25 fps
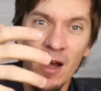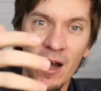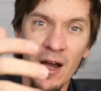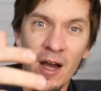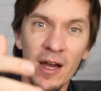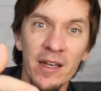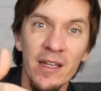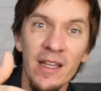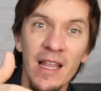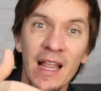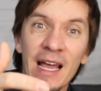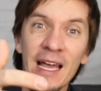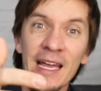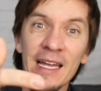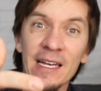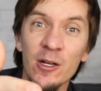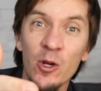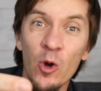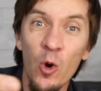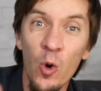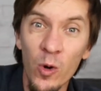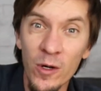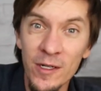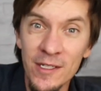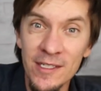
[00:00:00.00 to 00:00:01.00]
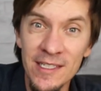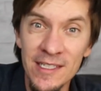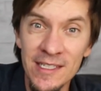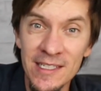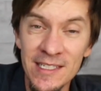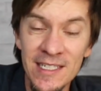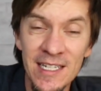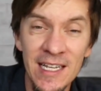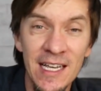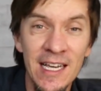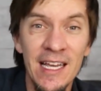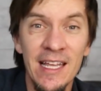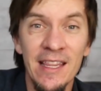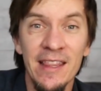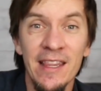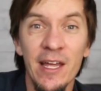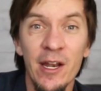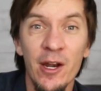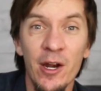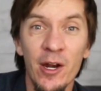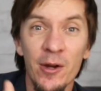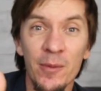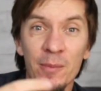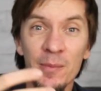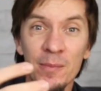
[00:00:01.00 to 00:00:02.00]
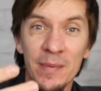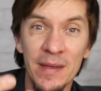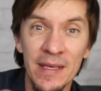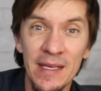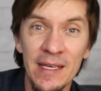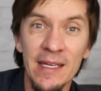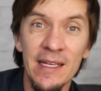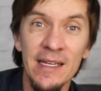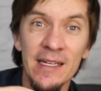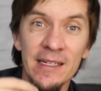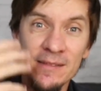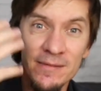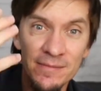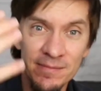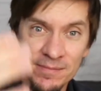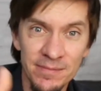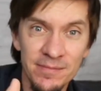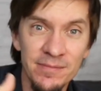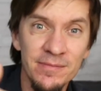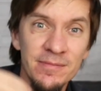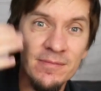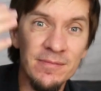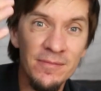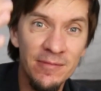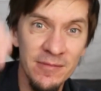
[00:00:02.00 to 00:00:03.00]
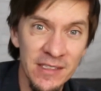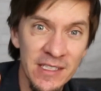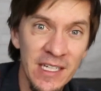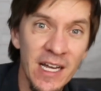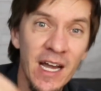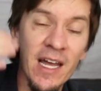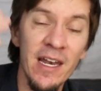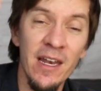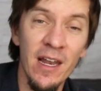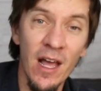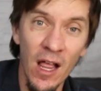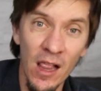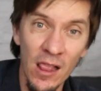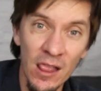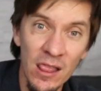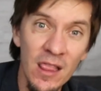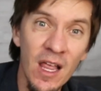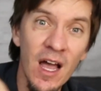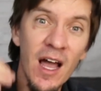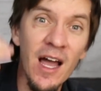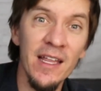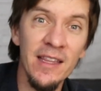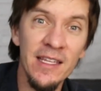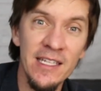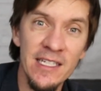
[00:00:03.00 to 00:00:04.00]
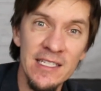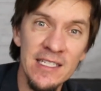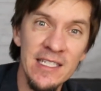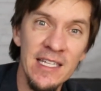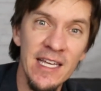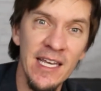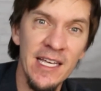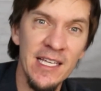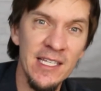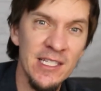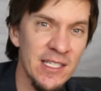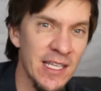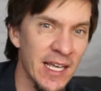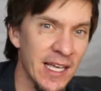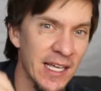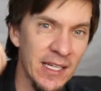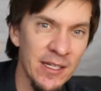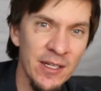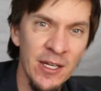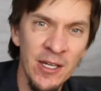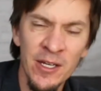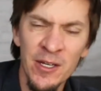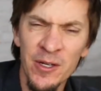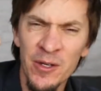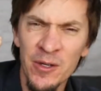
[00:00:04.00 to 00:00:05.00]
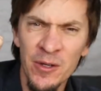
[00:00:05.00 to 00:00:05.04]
online courses that are being done a lot these days, like